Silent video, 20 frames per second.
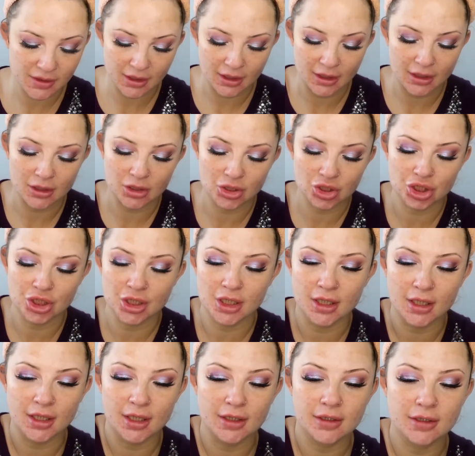the
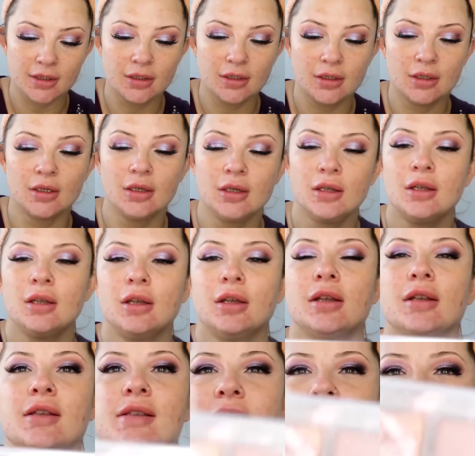shade
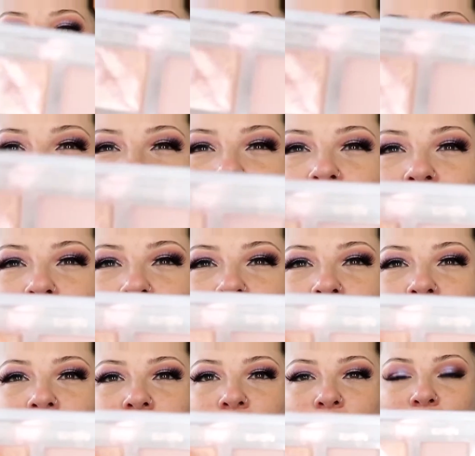Self
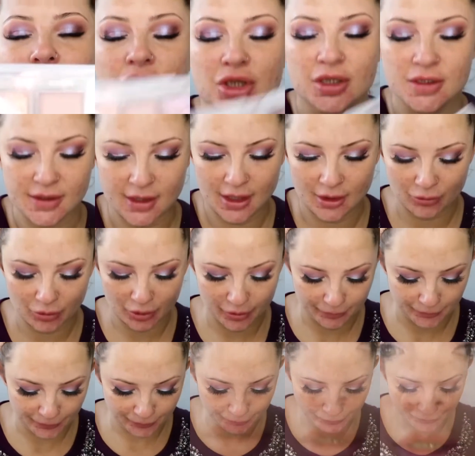Love, which is that one.